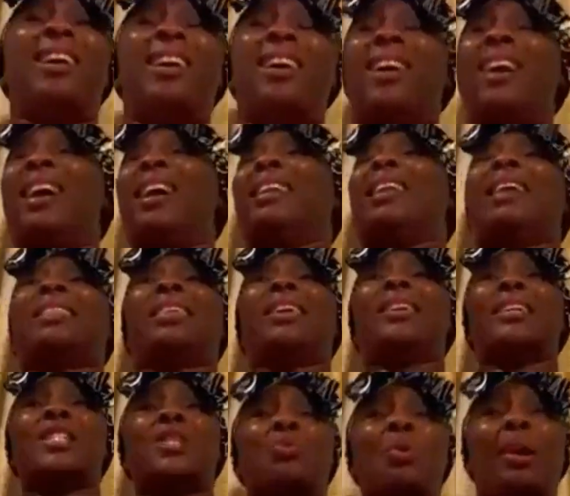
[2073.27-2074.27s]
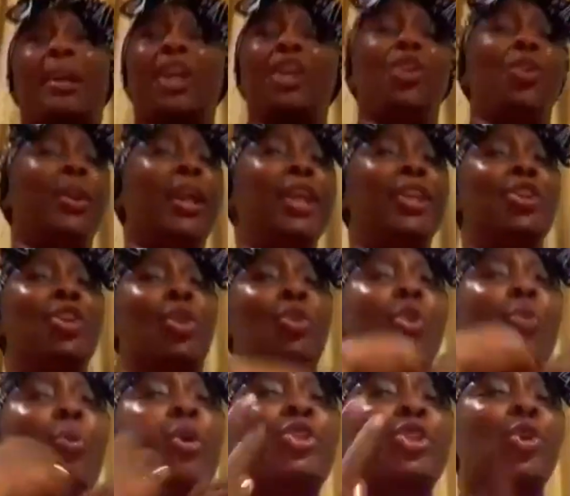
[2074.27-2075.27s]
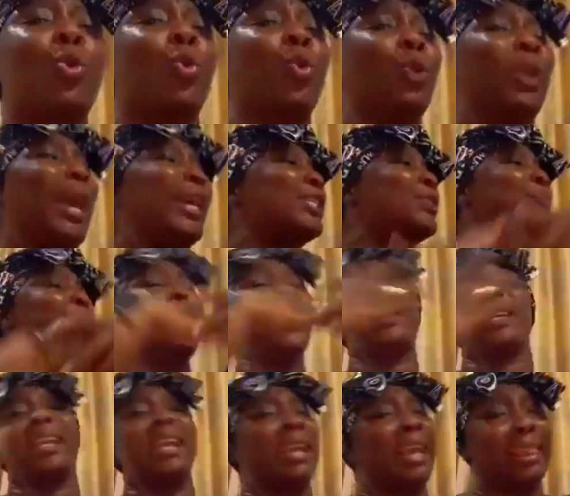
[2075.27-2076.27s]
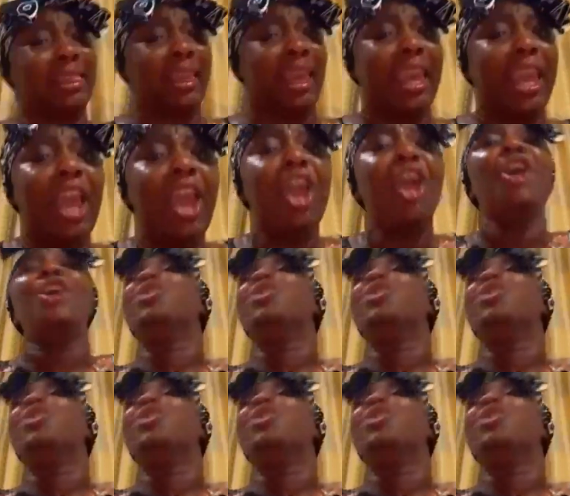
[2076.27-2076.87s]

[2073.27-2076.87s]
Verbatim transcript: Nothing is working. You need you, you wish you could experience another thing. You